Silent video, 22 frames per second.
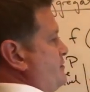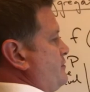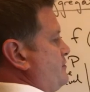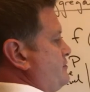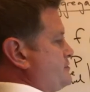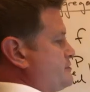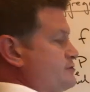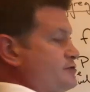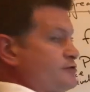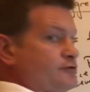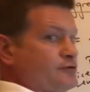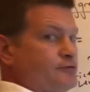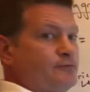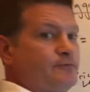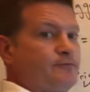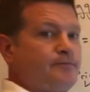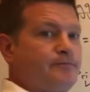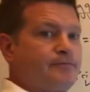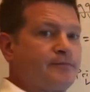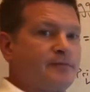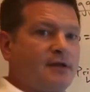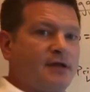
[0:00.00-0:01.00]
of those two,
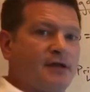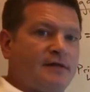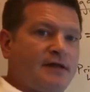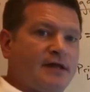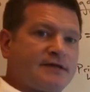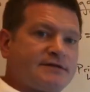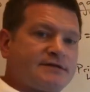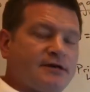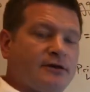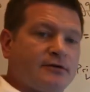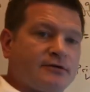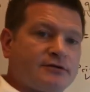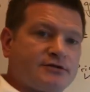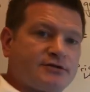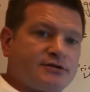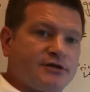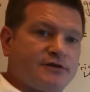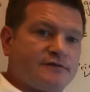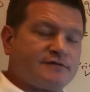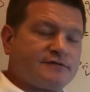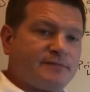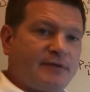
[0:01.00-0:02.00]
and that's how it
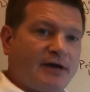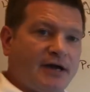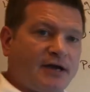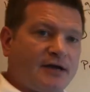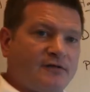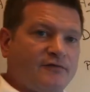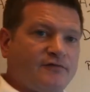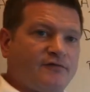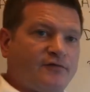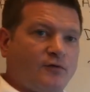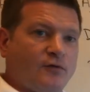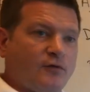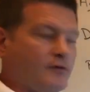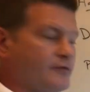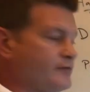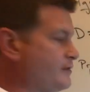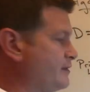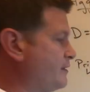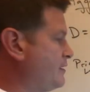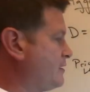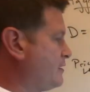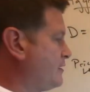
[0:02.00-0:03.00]
shifts back and
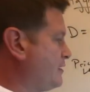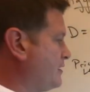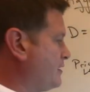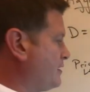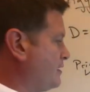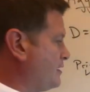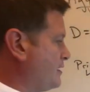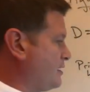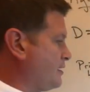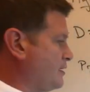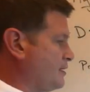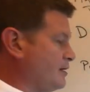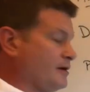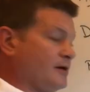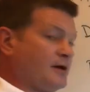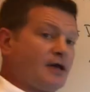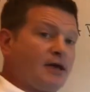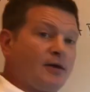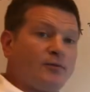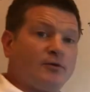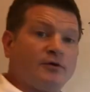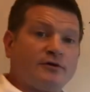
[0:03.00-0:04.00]
forth,
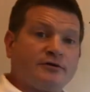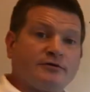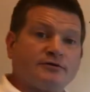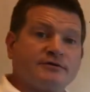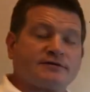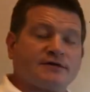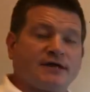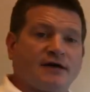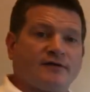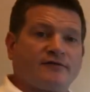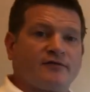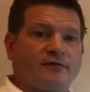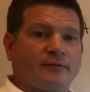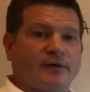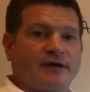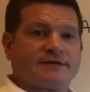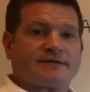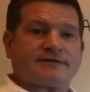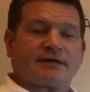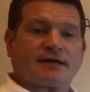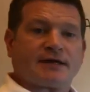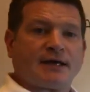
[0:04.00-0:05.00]
and we'll use that for
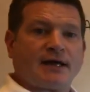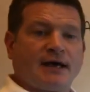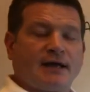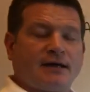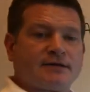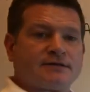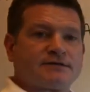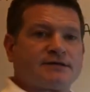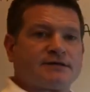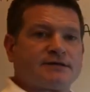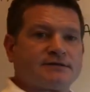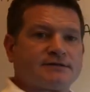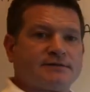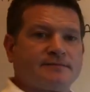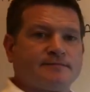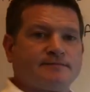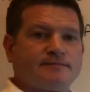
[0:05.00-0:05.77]
basic analysis.